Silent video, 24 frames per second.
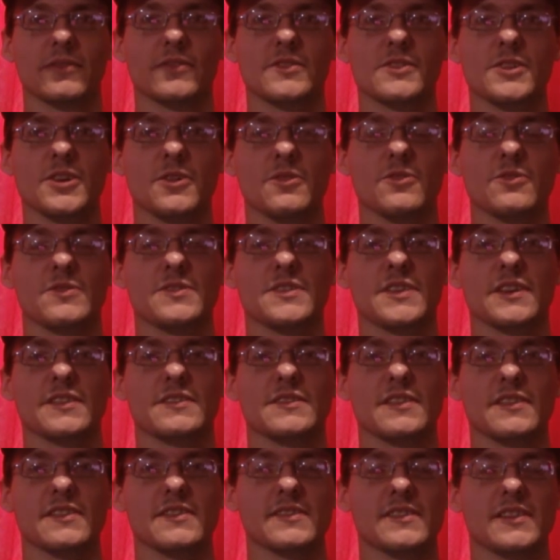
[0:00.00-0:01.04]

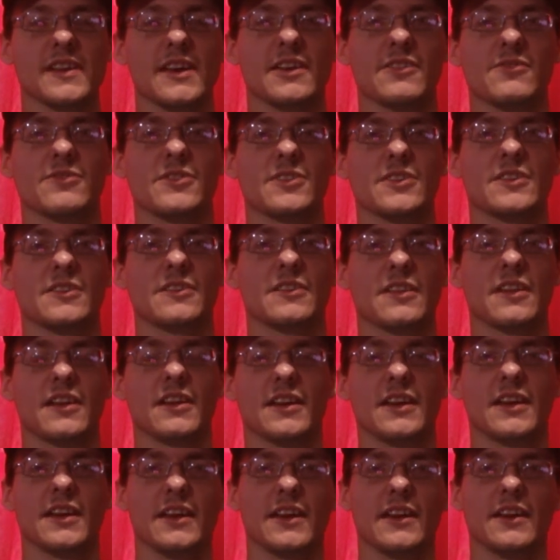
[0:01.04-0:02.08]
$267,
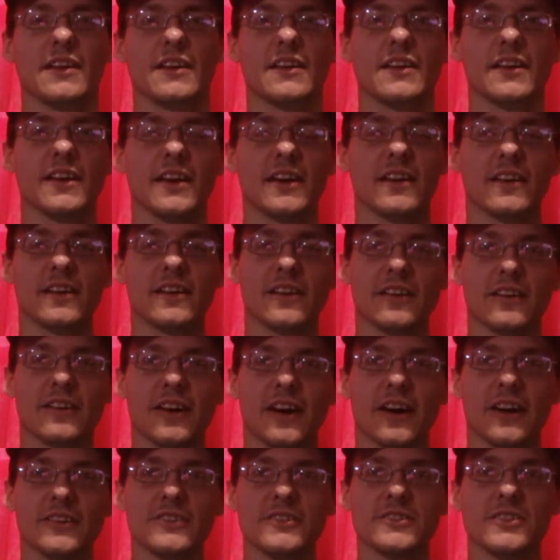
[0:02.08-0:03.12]
it could
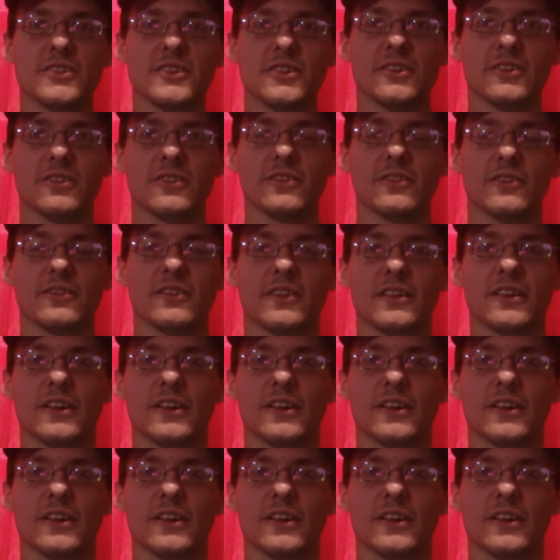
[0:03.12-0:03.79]
cost you